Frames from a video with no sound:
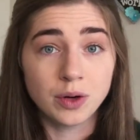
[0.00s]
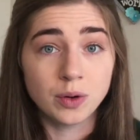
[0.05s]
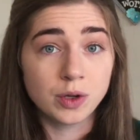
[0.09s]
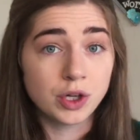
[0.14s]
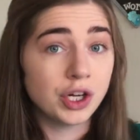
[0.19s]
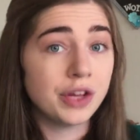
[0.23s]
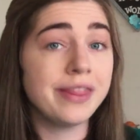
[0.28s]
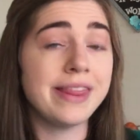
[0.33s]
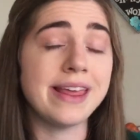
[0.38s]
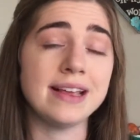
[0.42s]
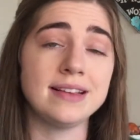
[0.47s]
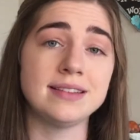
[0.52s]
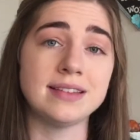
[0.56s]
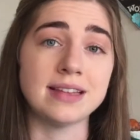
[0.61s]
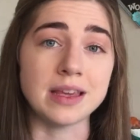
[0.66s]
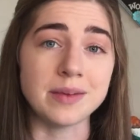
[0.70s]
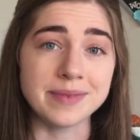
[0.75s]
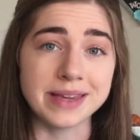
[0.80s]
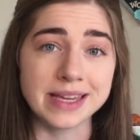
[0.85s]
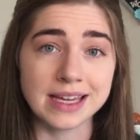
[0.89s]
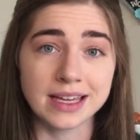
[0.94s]
could they
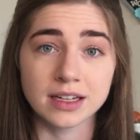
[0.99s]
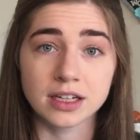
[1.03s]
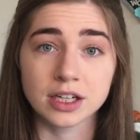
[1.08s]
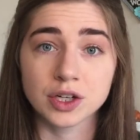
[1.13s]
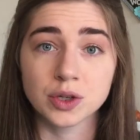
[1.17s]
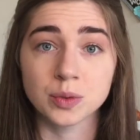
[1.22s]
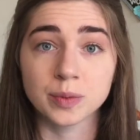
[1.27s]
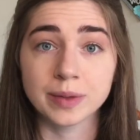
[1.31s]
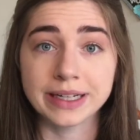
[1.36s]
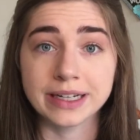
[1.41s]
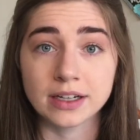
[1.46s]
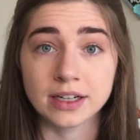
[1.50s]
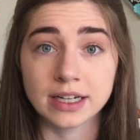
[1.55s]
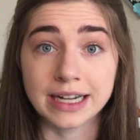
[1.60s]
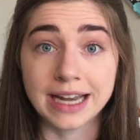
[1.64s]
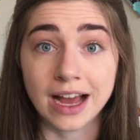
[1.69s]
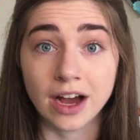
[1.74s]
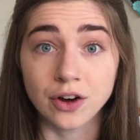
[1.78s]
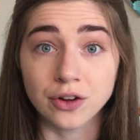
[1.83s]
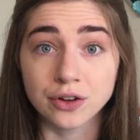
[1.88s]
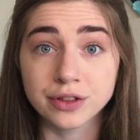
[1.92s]
see me in a career in
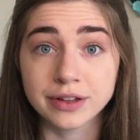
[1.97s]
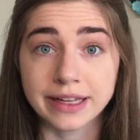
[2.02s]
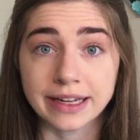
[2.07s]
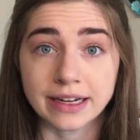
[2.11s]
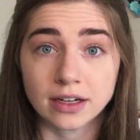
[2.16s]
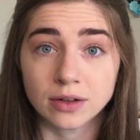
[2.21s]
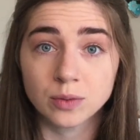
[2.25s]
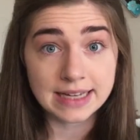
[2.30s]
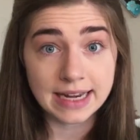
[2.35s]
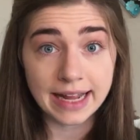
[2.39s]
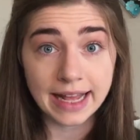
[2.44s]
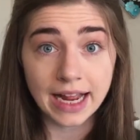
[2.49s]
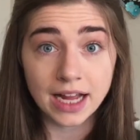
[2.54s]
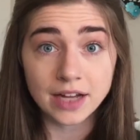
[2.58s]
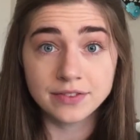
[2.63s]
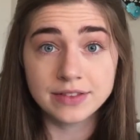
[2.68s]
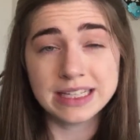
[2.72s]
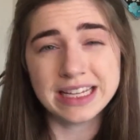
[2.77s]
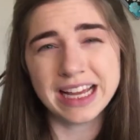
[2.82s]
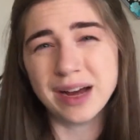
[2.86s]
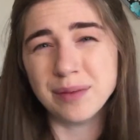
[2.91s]
healthcare? Did I
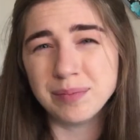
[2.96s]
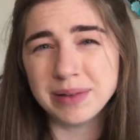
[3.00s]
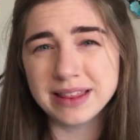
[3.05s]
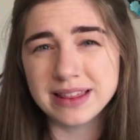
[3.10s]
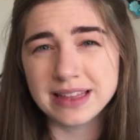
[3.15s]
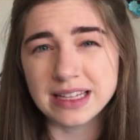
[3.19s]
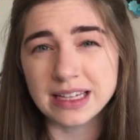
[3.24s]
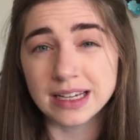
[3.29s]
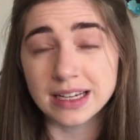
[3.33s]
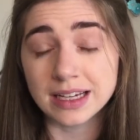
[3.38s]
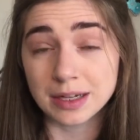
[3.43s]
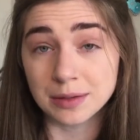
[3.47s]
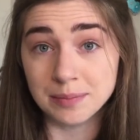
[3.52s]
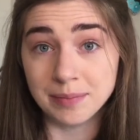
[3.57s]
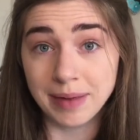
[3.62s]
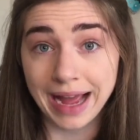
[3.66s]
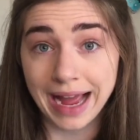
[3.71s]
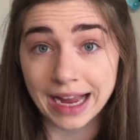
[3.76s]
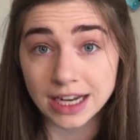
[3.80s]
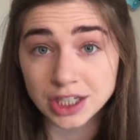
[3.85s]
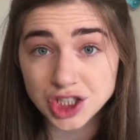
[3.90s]
have the empathy and
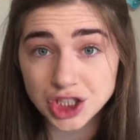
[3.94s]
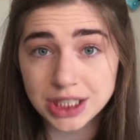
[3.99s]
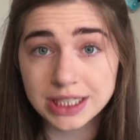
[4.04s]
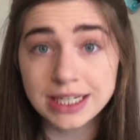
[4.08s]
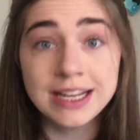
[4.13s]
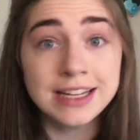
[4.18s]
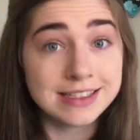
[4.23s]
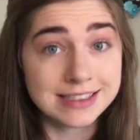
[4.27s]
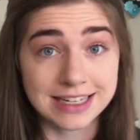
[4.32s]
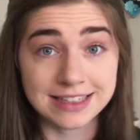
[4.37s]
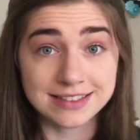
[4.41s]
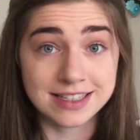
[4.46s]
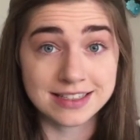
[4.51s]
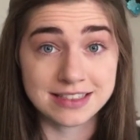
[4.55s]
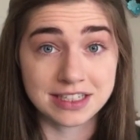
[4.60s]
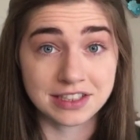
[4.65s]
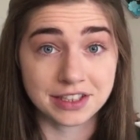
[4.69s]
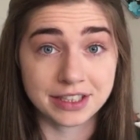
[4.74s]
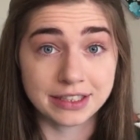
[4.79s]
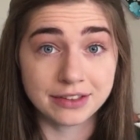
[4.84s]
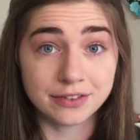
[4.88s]
compassion
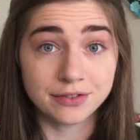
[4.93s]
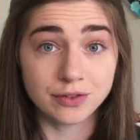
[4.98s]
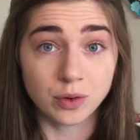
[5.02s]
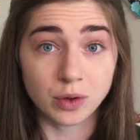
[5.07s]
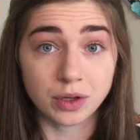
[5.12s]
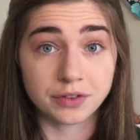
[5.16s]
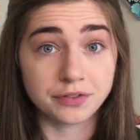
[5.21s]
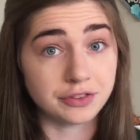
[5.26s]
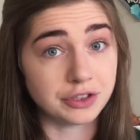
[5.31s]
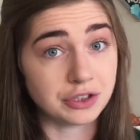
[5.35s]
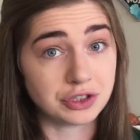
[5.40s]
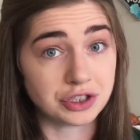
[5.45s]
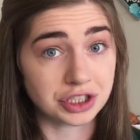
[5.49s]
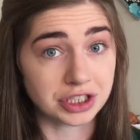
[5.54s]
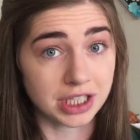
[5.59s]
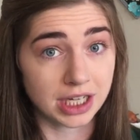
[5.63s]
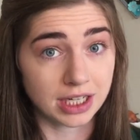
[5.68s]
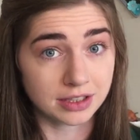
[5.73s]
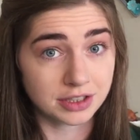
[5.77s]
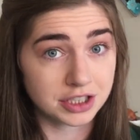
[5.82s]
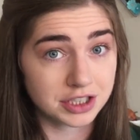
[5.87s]
necessary for future
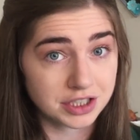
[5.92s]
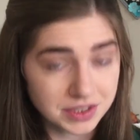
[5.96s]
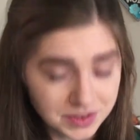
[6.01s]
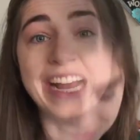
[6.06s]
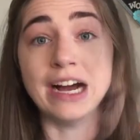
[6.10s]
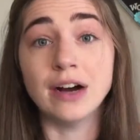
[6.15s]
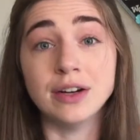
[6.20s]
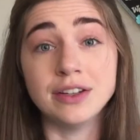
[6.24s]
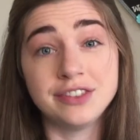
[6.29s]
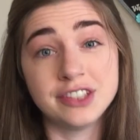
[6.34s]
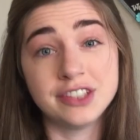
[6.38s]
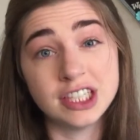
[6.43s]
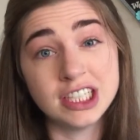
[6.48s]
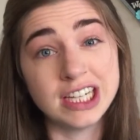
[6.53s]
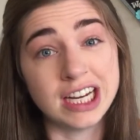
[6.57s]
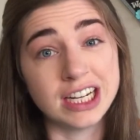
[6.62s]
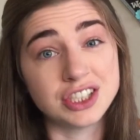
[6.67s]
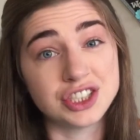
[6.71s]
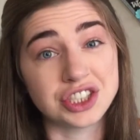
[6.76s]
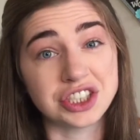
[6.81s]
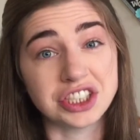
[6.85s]
doctors? Now, if you're a
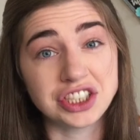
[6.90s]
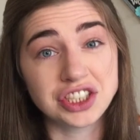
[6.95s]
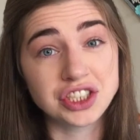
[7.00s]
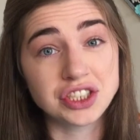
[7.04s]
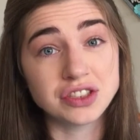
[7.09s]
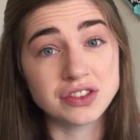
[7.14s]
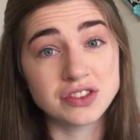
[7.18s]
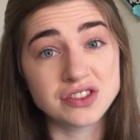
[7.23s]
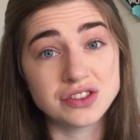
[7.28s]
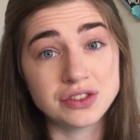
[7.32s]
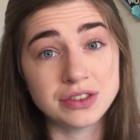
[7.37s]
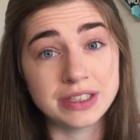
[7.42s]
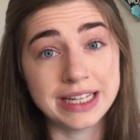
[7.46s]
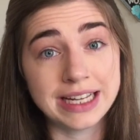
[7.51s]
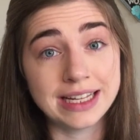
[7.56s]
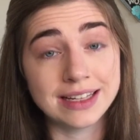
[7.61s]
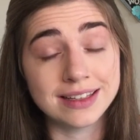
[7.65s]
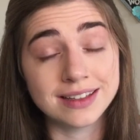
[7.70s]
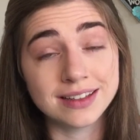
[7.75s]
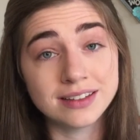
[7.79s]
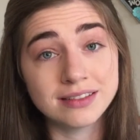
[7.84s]
non-traditional
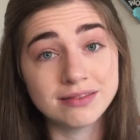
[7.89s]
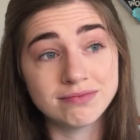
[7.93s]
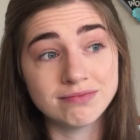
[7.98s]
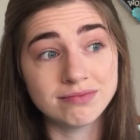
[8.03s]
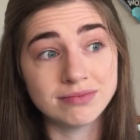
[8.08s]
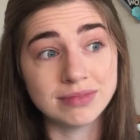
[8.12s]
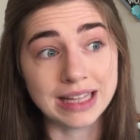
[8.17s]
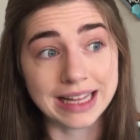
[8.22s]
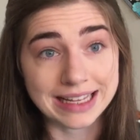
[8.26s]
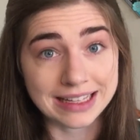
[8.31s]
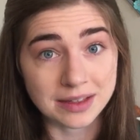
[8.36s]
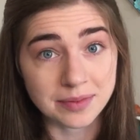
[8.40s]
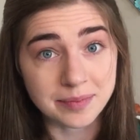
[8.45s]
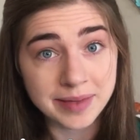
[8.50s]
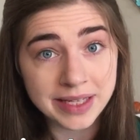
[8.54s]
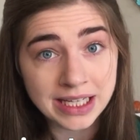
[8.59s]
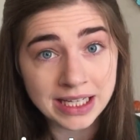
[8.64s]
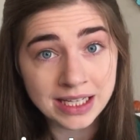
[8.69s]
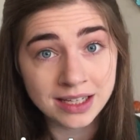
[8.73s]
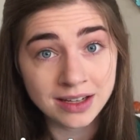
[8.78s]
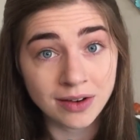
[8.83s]
student like
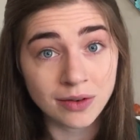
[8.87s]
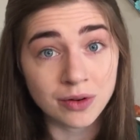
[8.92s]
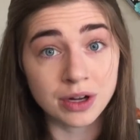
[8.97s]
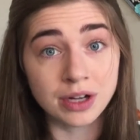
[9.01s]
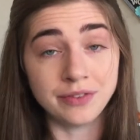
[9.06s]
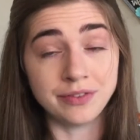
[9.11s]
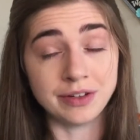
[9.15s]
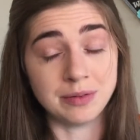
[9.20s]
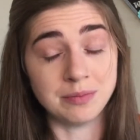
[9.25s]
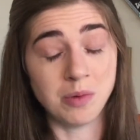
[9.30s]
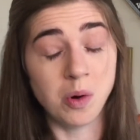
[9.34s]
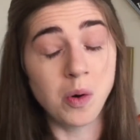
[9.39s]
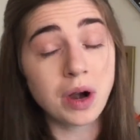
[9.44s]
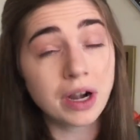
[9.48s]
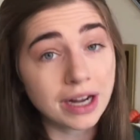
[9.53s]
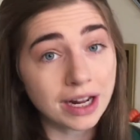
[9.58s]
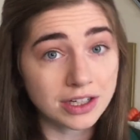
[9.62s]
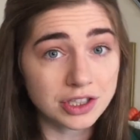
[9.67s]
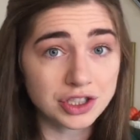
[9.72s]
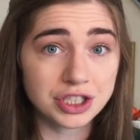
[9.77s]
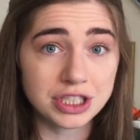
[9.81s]
me, or even more
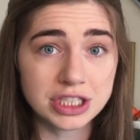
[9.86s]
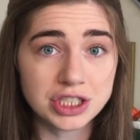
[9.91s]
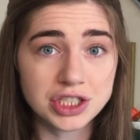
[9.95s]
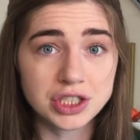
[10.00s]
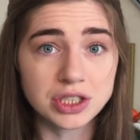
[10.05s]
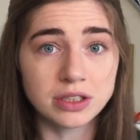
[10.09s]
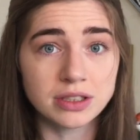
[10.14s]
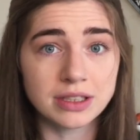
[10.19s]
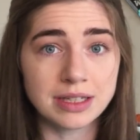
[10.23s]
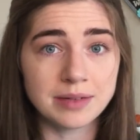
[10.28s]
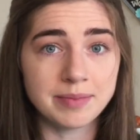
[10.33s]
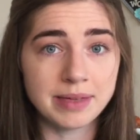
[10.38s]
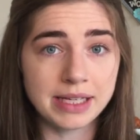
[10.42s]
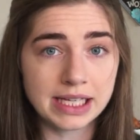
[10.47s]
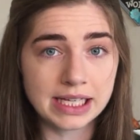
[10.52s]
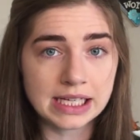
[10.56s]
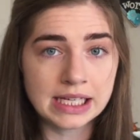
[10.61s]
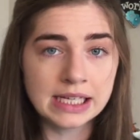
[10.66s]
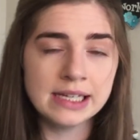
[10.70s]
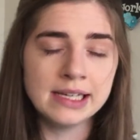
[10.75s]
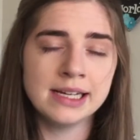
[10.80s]
non-traditional than
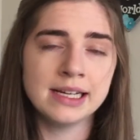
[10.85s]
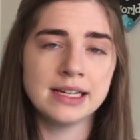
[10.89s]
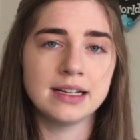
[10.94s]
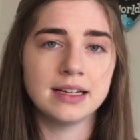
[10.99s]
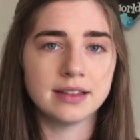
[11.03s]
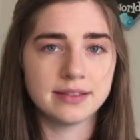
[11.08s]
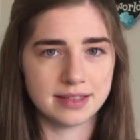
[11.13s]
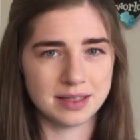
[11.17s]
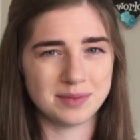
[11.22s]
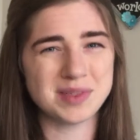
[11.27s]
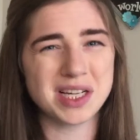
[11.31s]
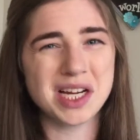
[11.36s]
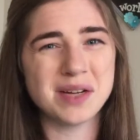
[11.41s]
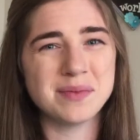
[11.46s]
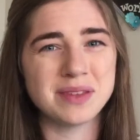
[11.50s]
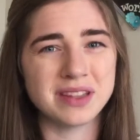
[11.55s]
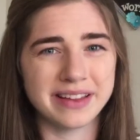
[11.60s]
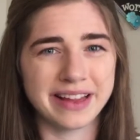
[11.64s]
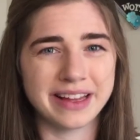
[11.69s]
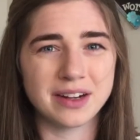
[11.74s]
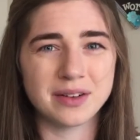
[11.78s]
me,
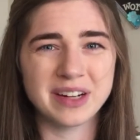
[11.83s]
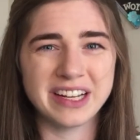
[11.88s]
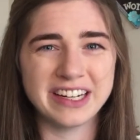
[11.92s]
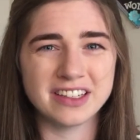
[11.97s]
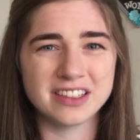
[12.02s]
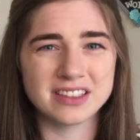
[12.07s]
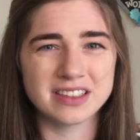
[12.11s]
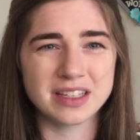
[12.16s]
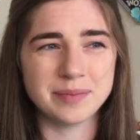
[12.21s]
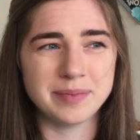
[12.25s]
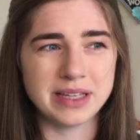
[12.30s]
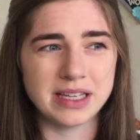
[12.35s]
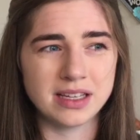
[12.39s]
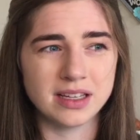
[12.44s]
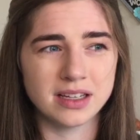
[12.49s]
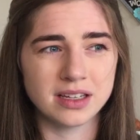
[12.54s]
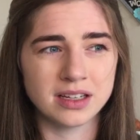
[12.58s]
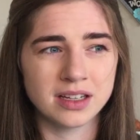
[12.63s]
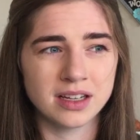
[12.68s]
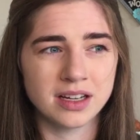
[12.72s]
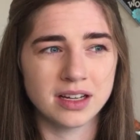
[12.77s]
sometimes letter writers can
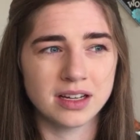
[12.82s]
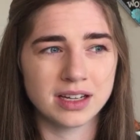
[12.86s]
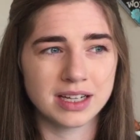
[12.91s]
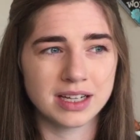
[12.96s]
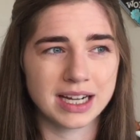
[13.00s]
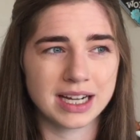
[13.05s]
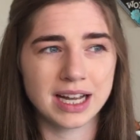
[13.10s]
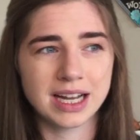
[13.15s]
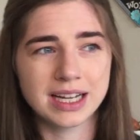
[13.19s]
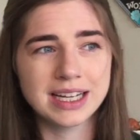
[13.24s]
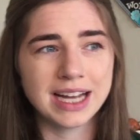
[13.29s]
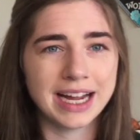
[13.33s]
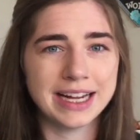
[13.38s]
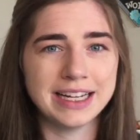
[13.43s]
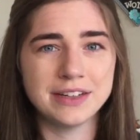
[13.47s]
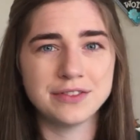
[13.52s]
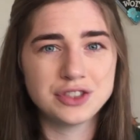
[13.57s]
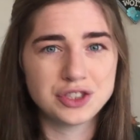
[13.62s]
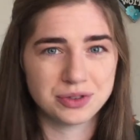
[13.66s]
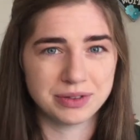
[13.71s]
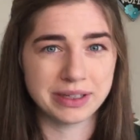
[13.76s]
be a
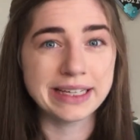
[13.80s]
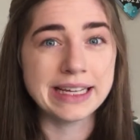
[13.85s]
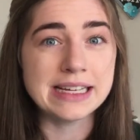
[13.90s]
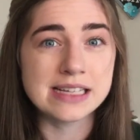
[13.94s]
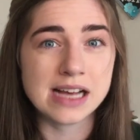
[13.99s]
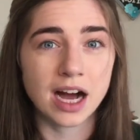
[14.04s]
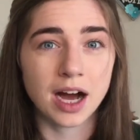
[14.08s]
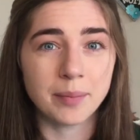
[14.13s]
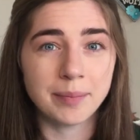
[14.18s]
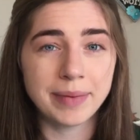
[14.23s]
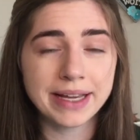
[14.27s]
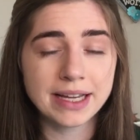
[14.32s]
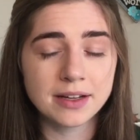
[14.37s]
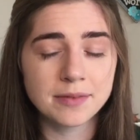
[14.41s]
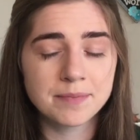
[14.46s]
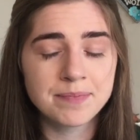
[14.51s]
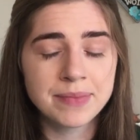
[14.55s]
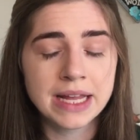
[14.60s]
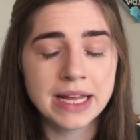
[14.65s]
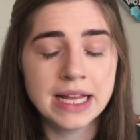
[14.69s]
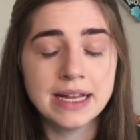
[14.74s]
kind of tricky topic.